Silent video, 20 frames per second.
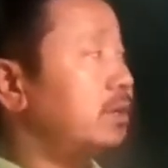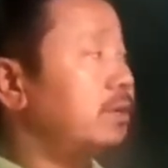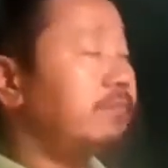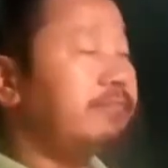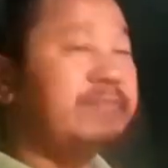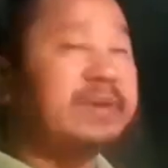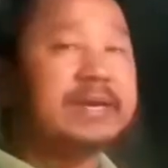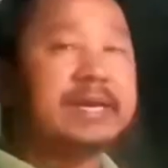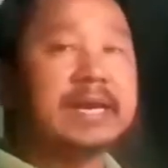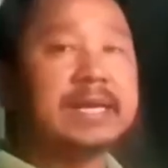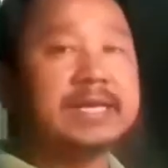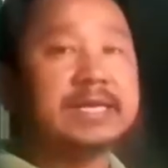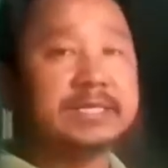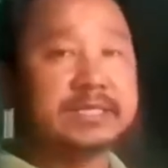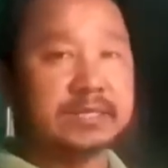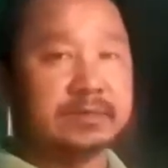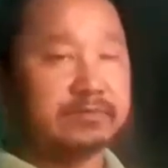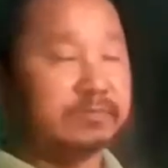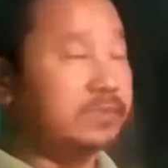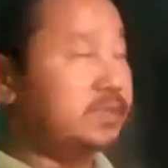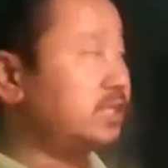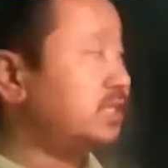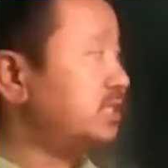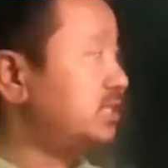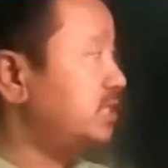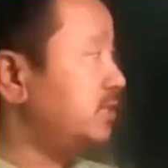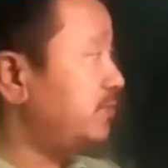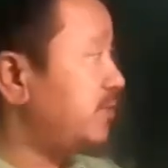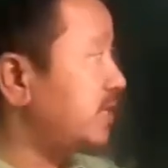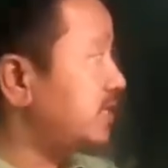mechanism, this
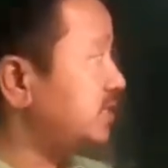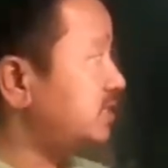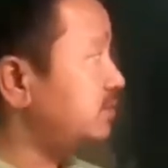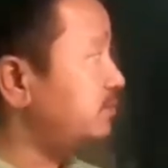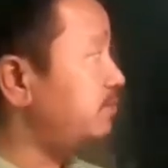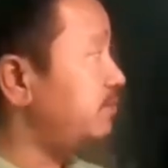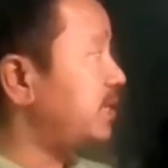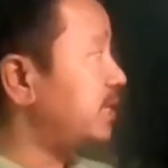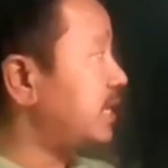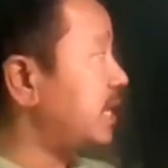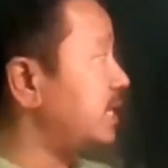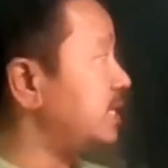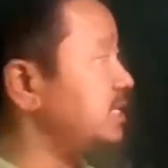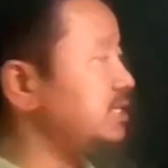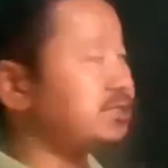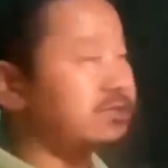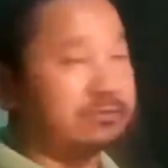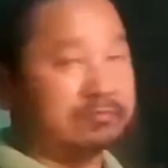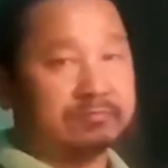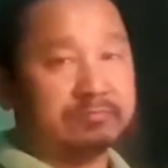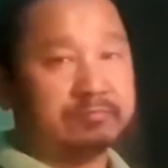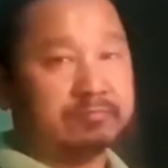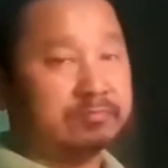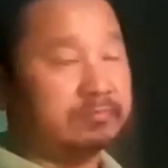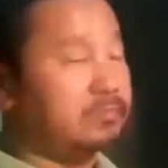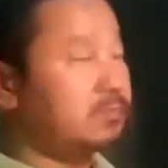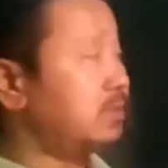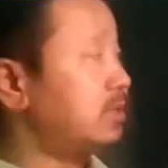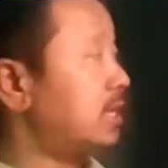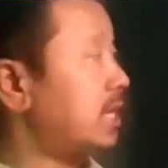defensive mechanism
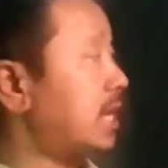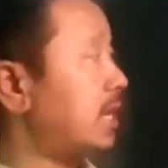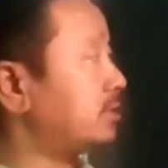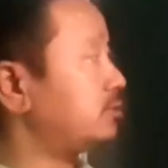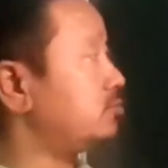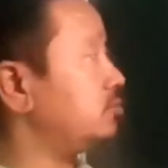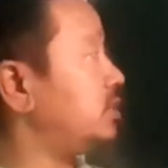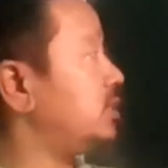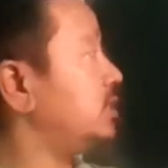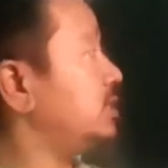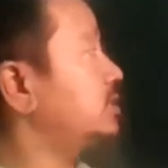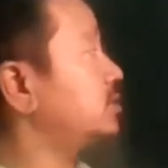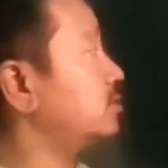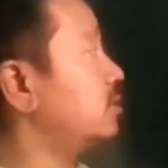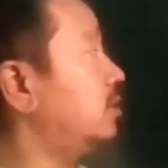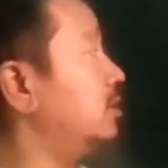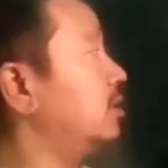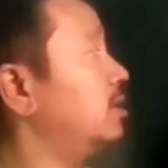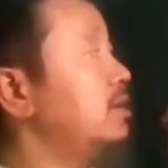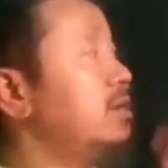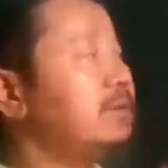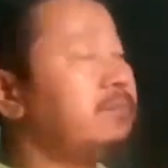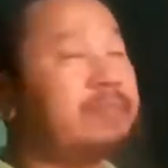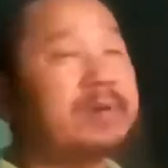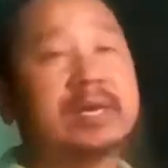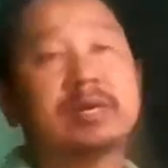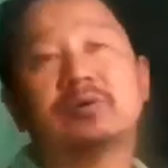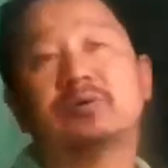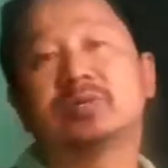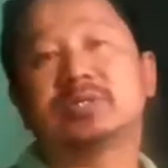actually is called
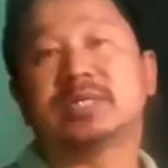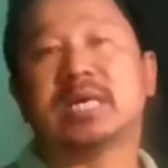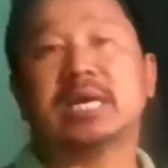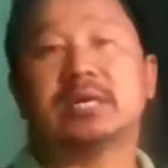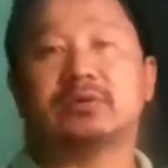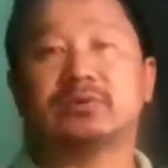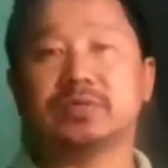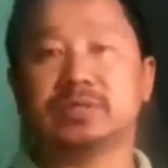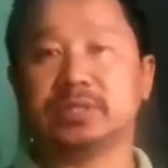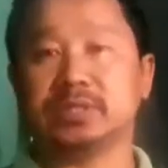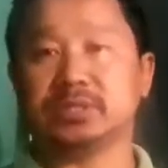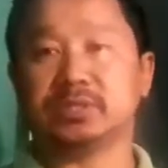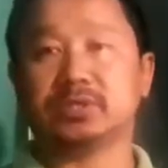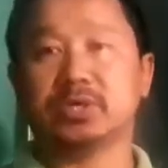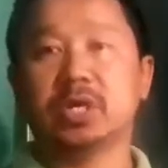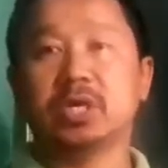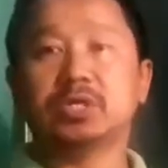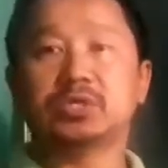phagocytosis.